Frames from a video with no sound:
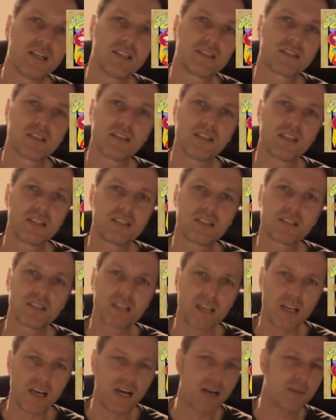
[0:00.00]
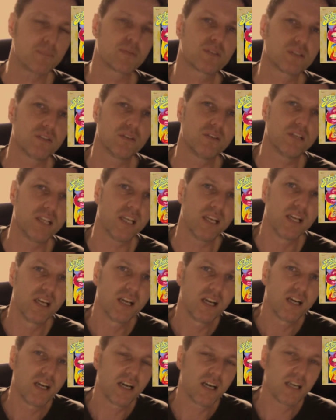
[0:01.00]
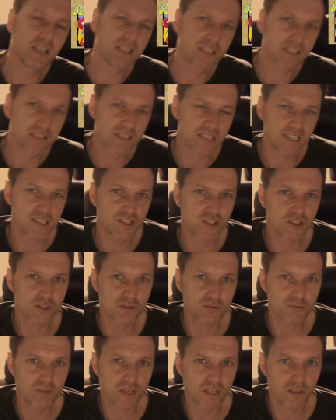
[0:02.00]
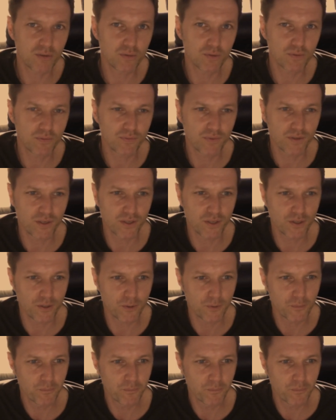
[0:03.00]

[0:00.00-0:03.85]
then this is absolutely an essential record for you.